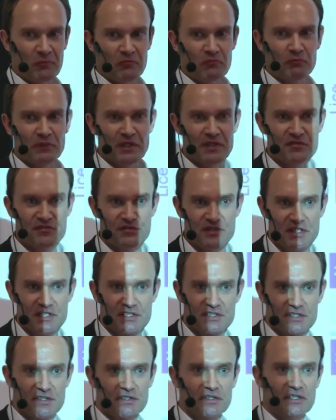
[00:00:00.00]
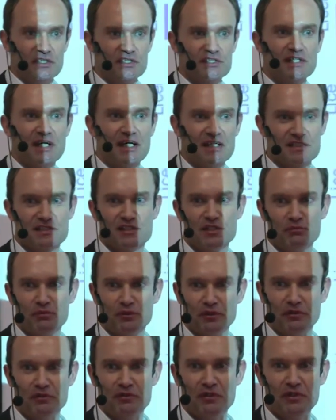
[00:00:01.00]
But things start
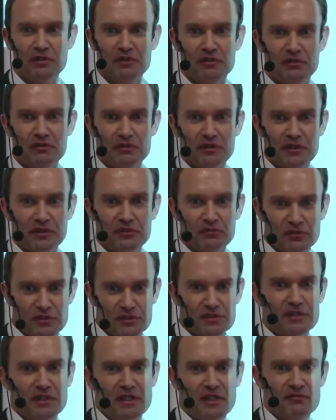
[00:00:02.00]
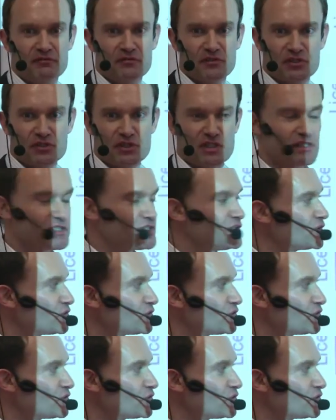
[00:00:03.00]
simple. It could start with just an